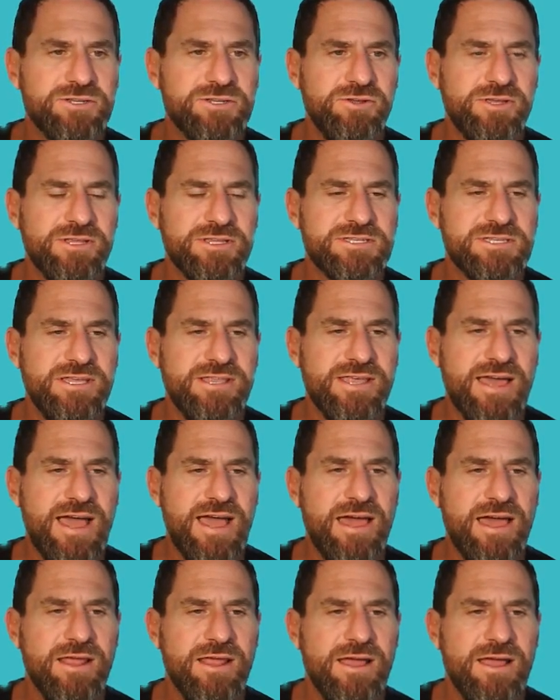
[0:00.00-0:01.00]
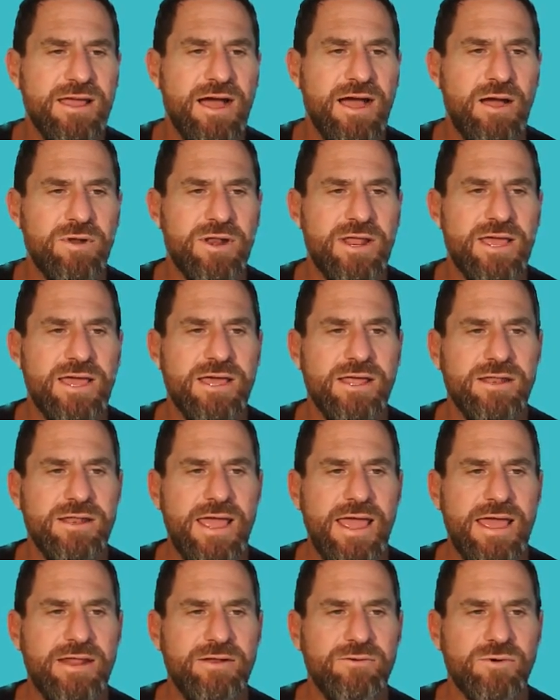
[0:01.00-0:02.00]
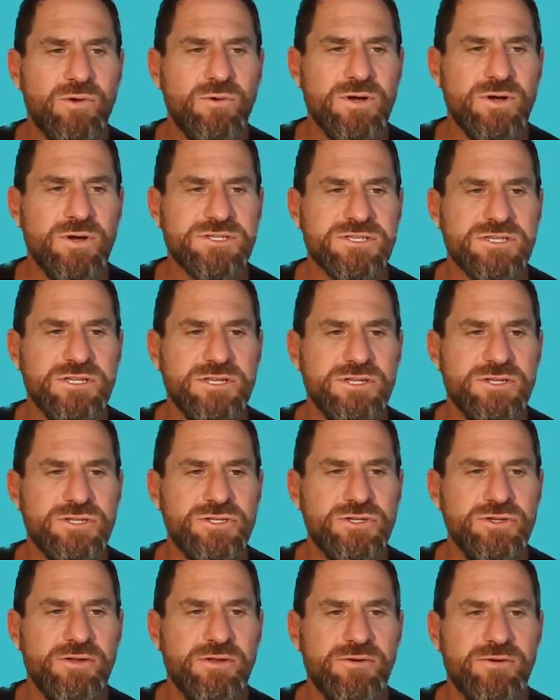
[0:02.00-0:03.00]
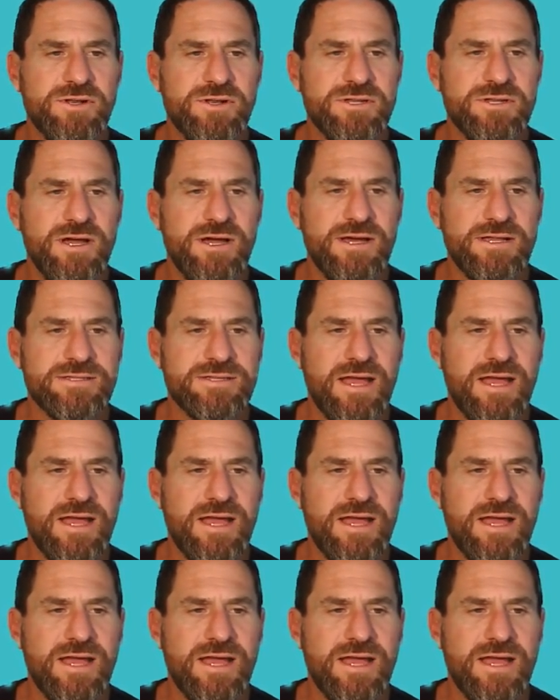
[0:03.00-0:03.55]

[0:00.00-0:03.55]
so you can see that. I went ahead and requested two different